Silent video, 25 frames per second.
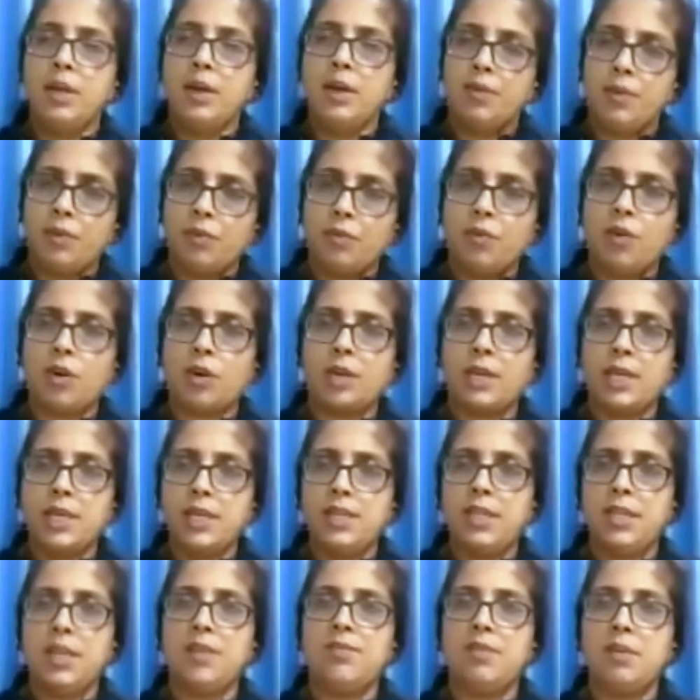for the
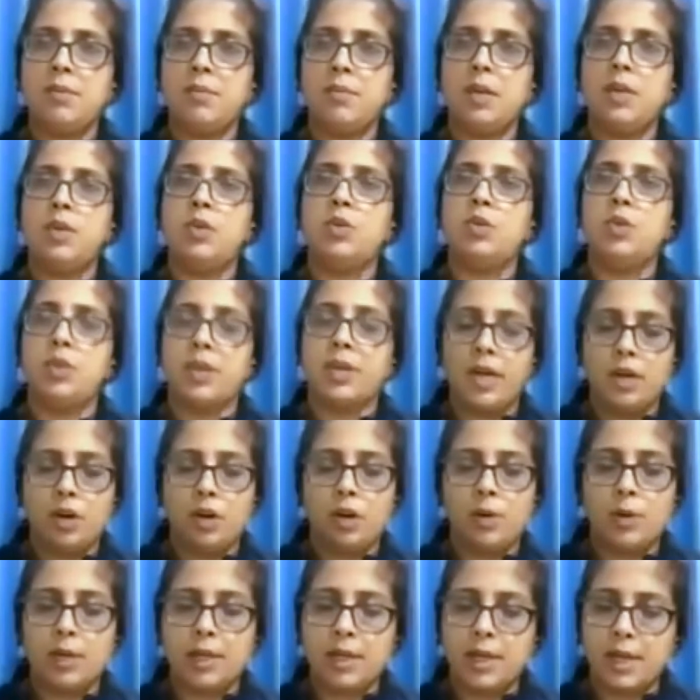Indian women to tide
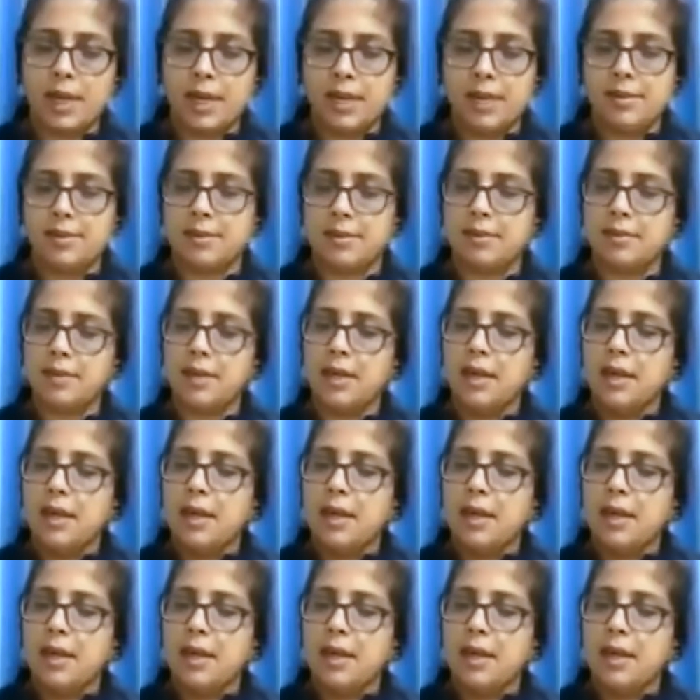over the crisis.